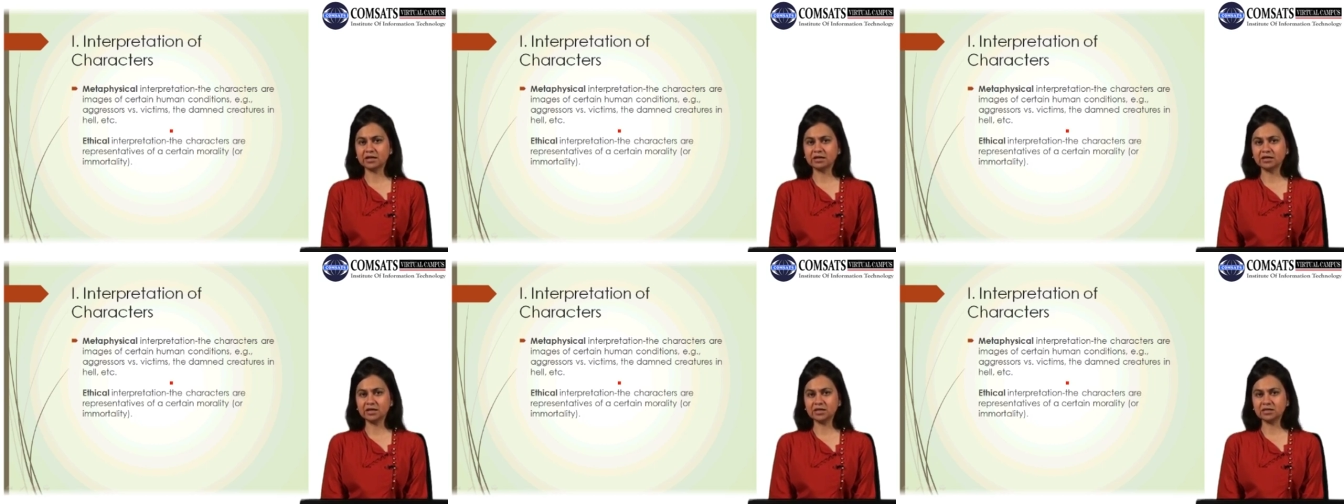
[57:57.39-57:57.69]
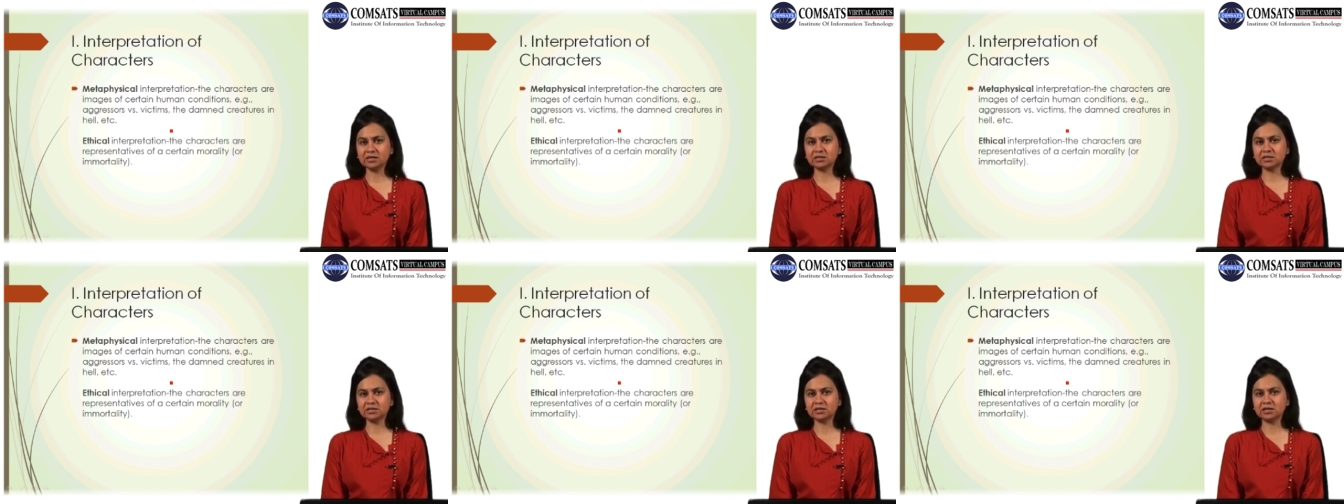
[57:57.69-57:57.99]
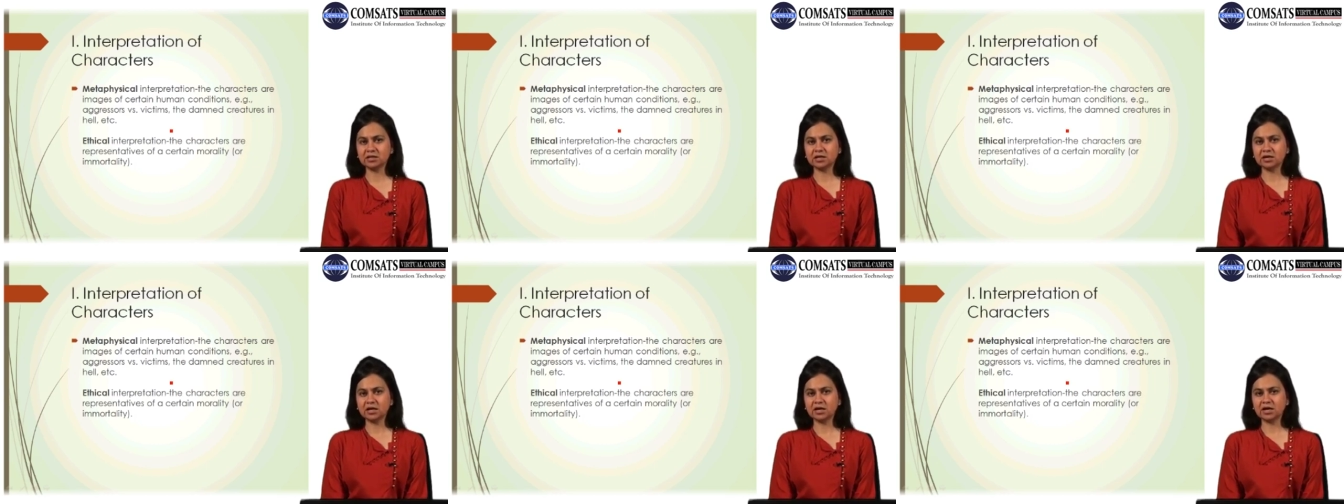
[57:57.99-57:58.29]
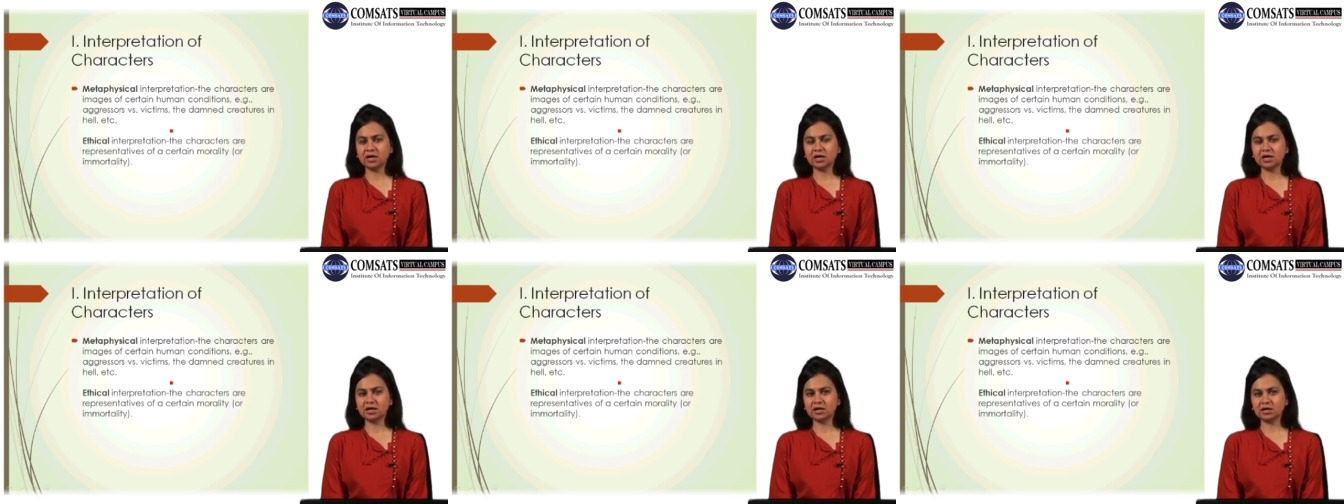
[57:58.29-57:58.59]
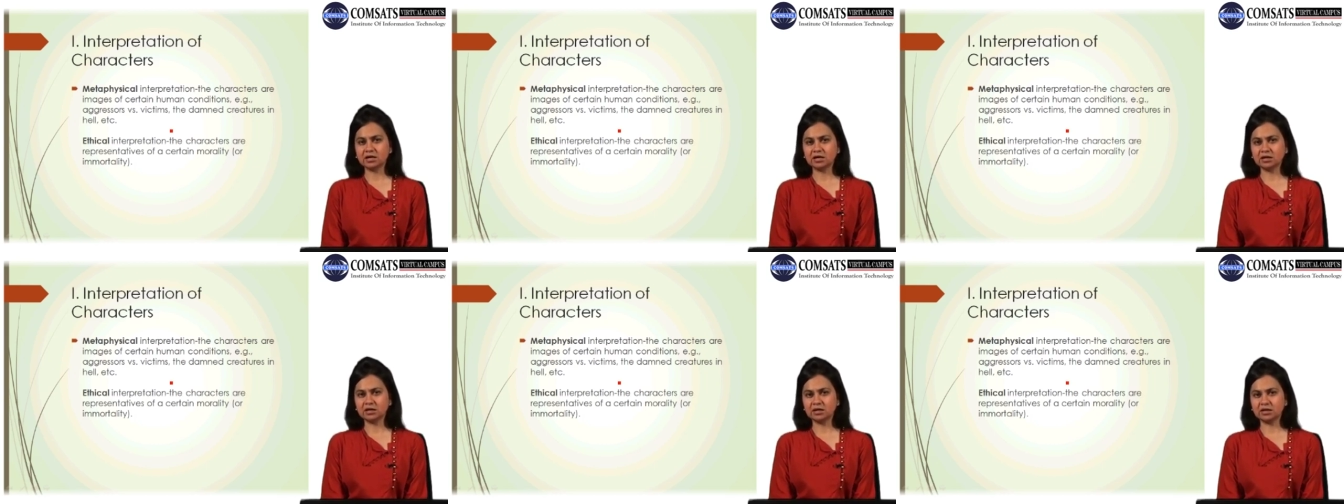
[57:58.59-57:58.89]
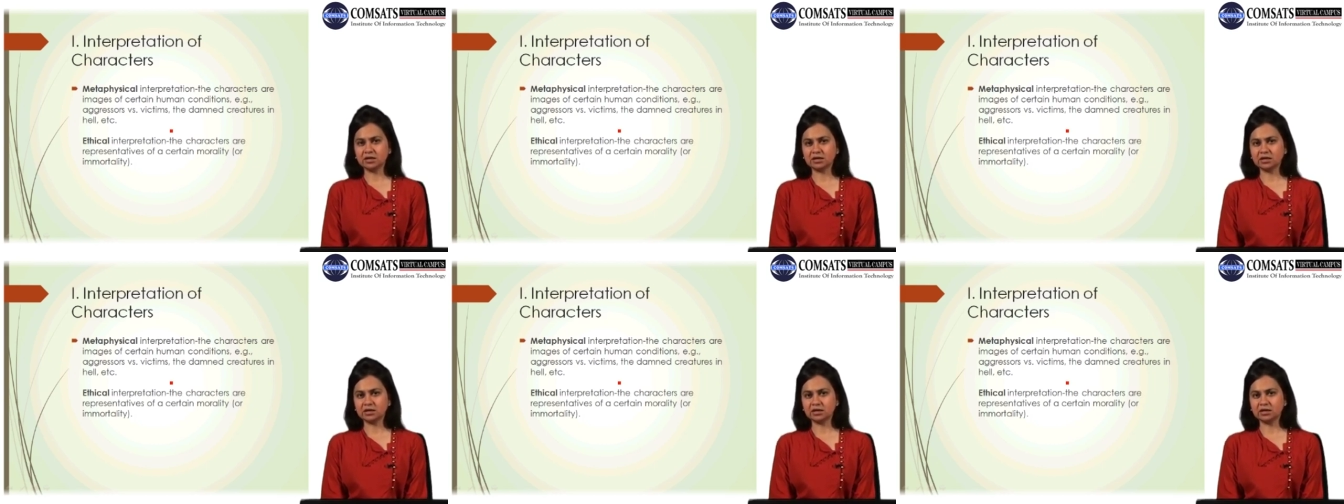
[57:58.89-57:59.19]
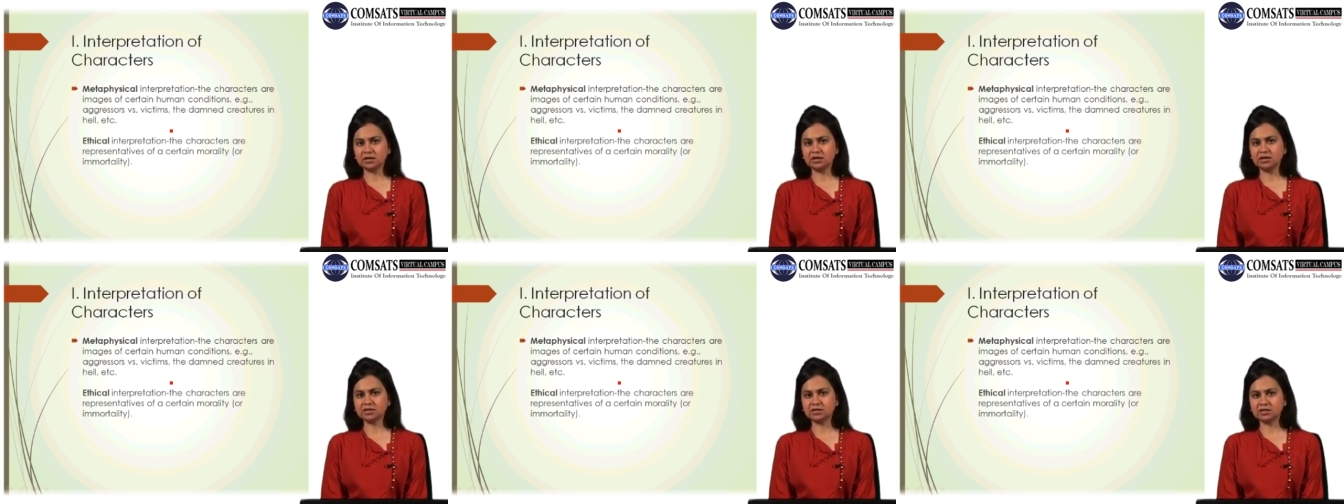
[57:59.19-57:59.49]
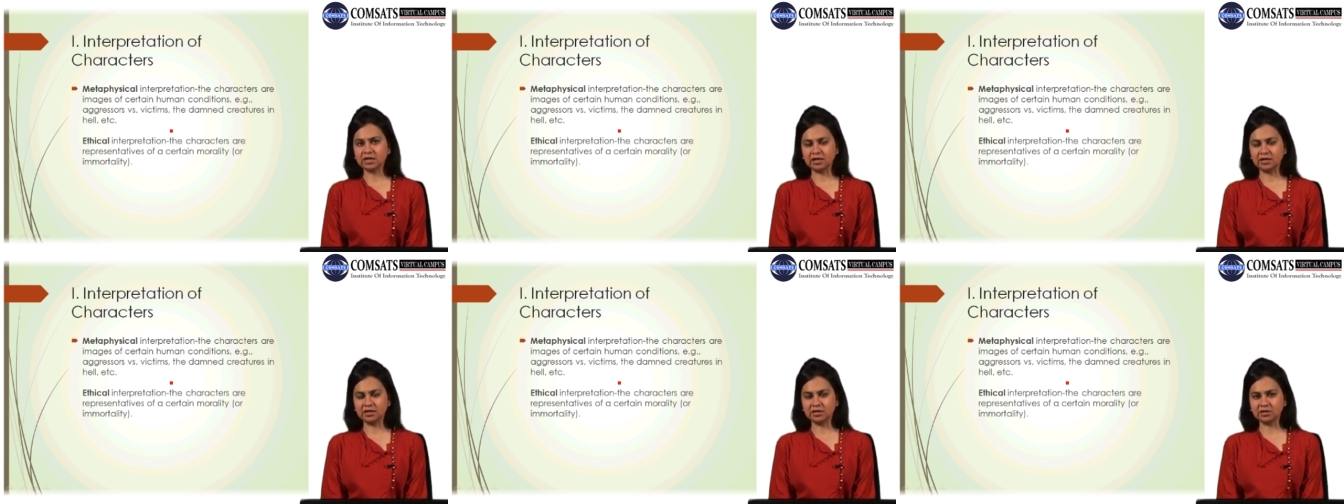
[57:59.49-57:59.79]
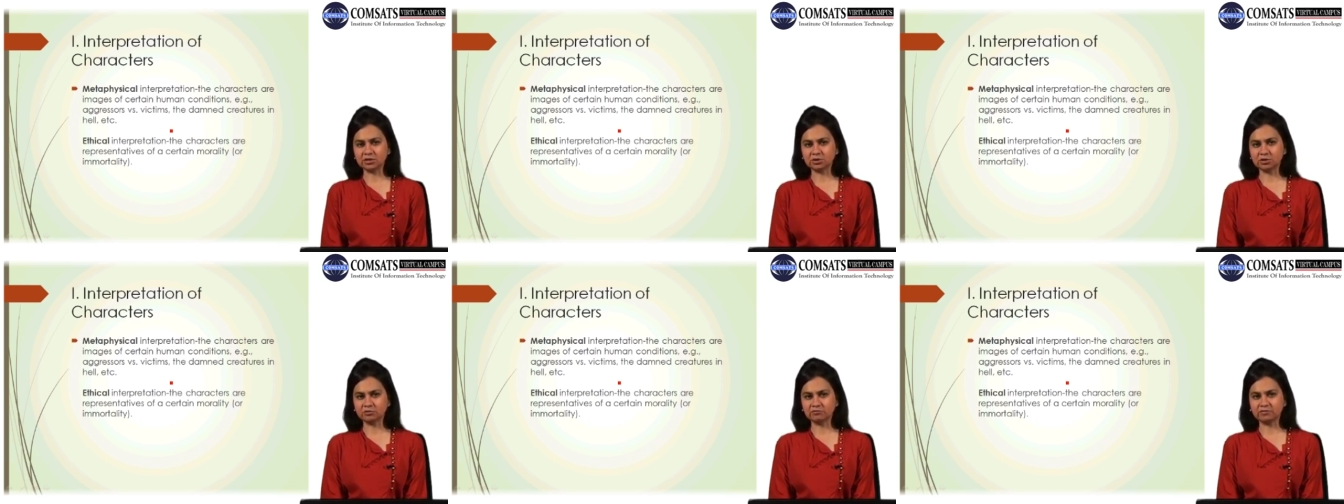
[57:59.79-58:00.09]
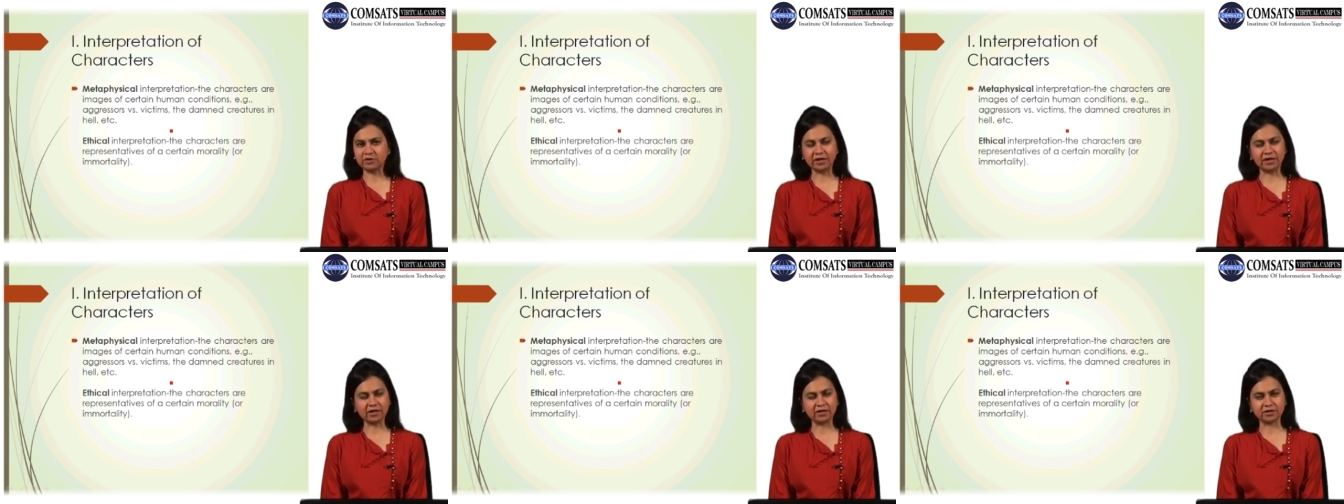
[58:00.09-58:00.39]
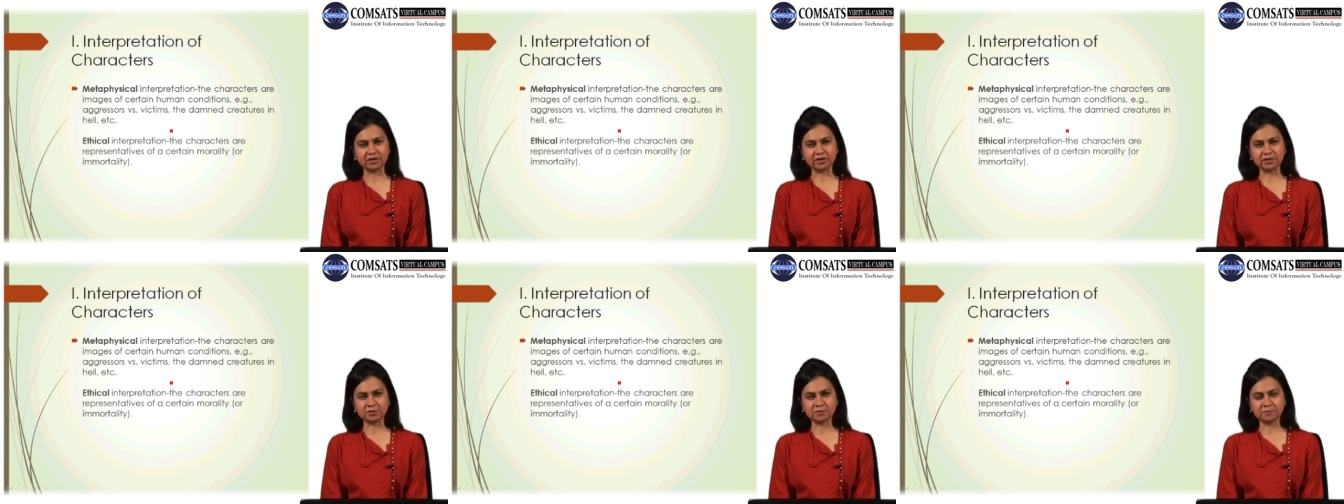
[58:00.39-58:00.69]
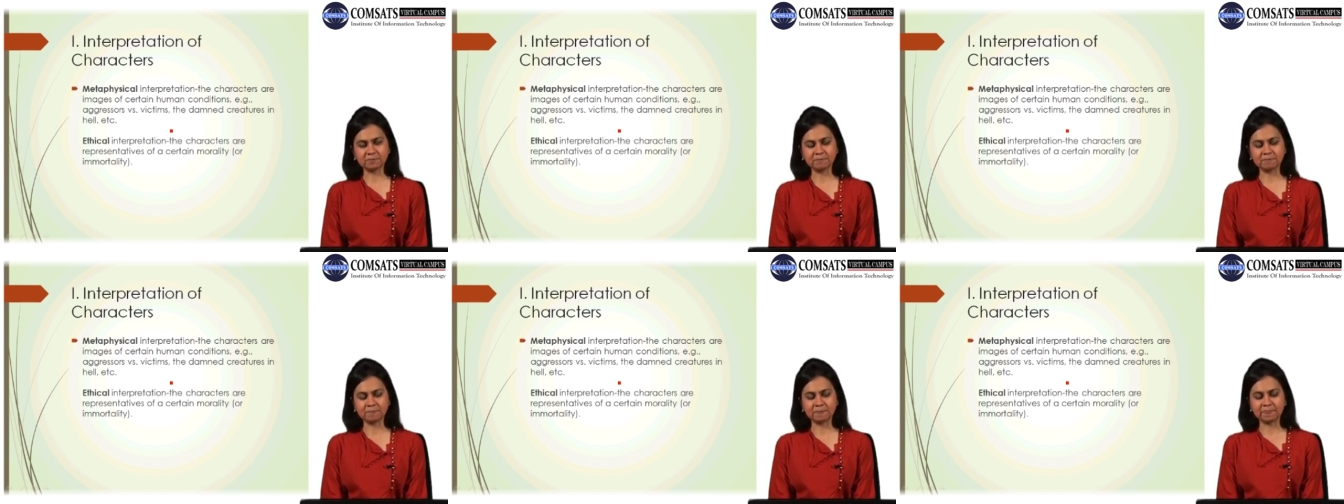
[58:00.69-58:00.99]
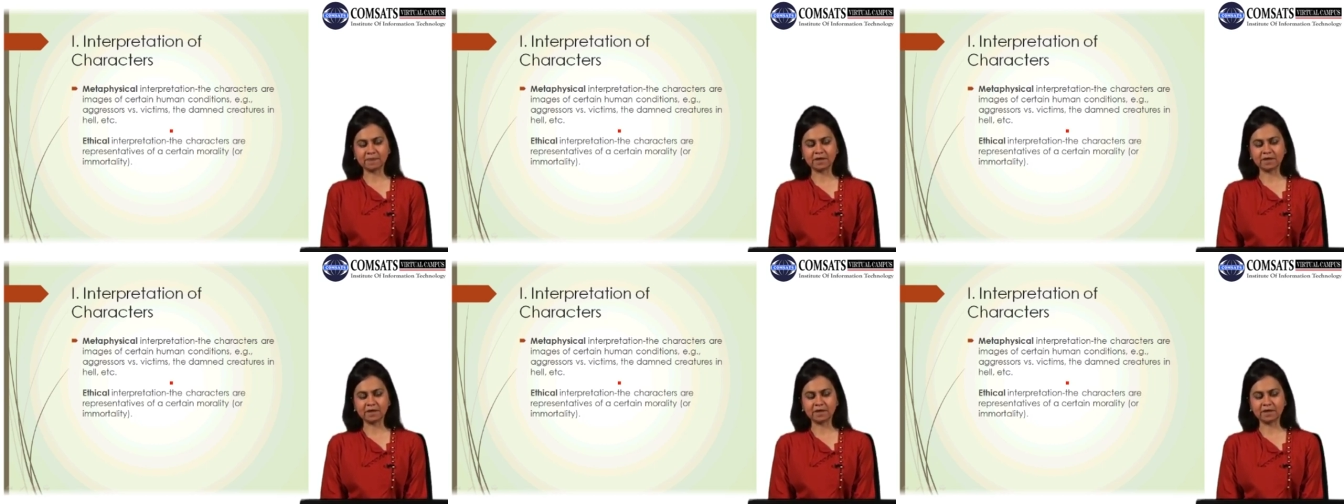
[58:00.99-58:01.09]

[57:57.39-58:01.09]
And these understandings of characters,